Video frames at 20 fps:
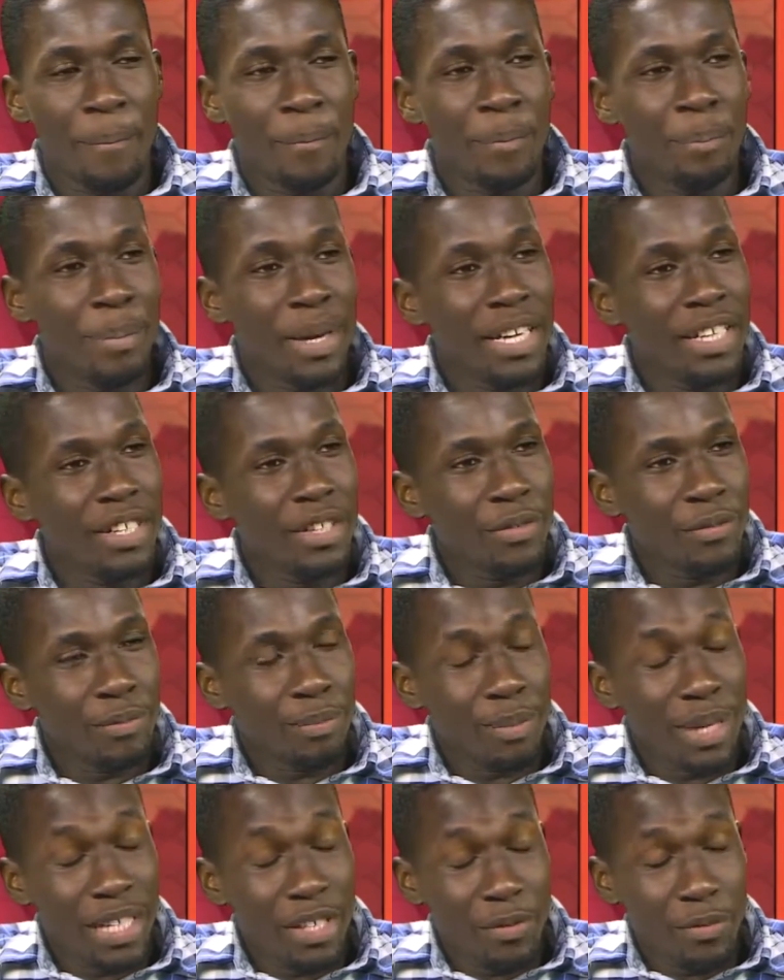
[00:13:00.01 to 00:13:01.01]
many of
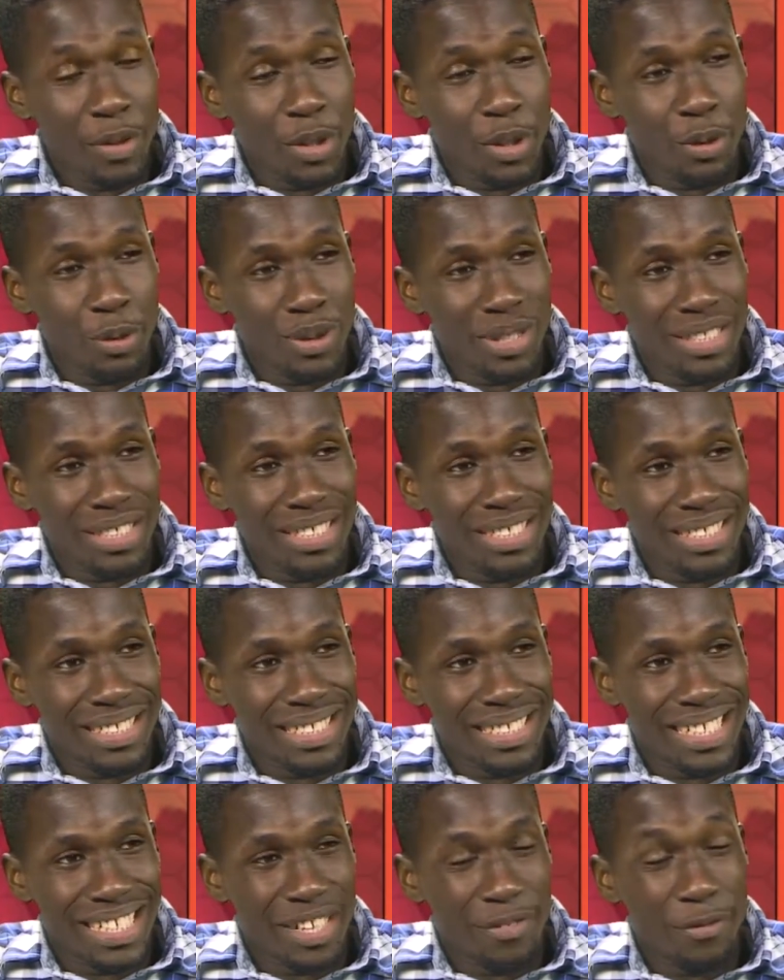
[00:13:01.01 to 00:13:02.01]
the youths
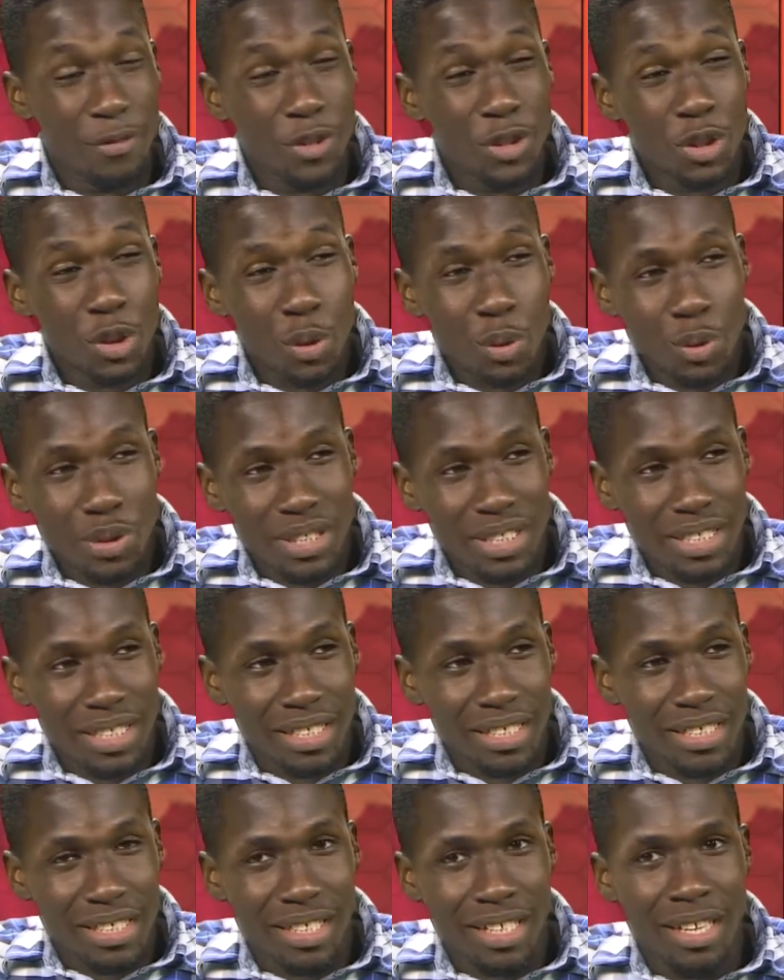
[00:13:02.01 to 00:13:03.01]
today have
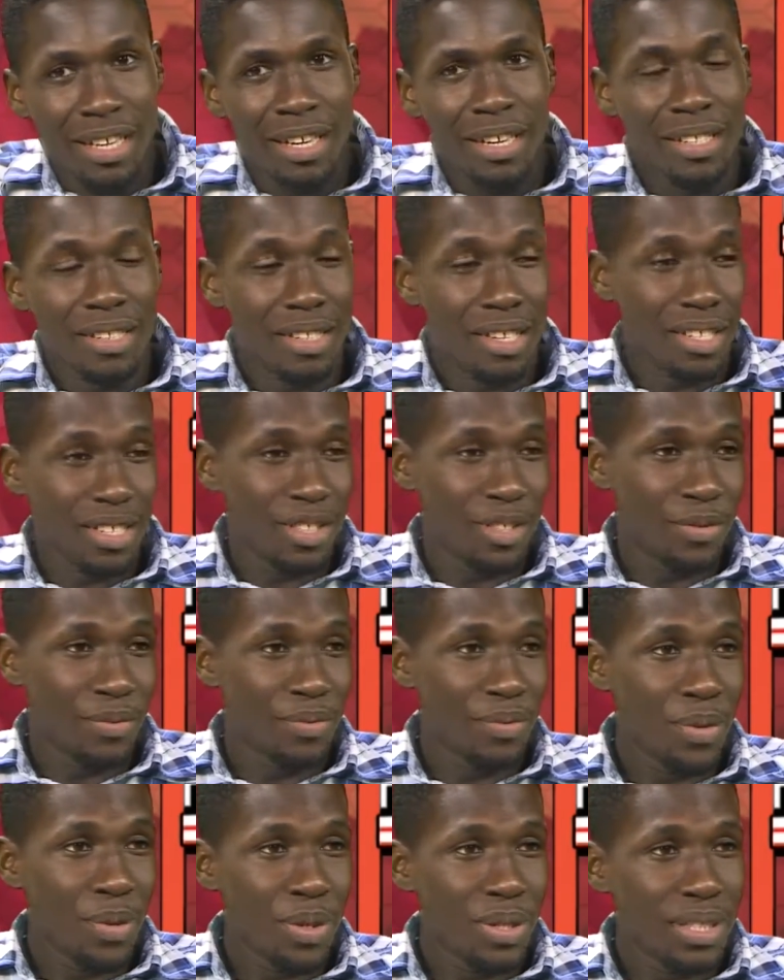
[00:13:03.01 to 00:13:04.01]
chosen not to
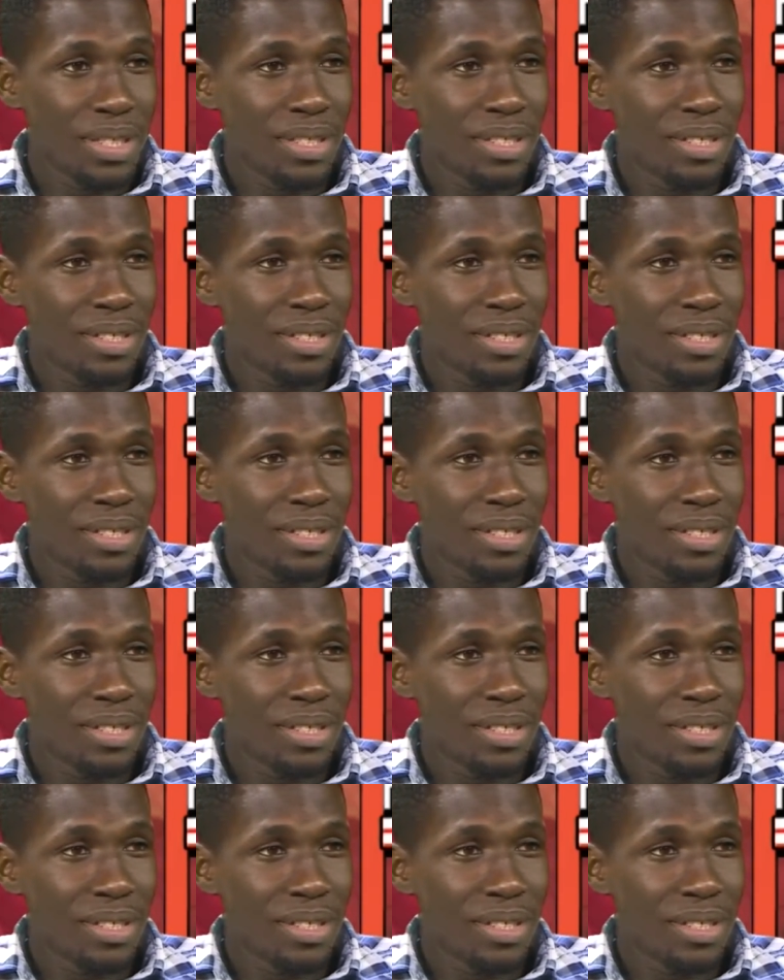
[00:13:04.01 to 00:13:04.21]
vote,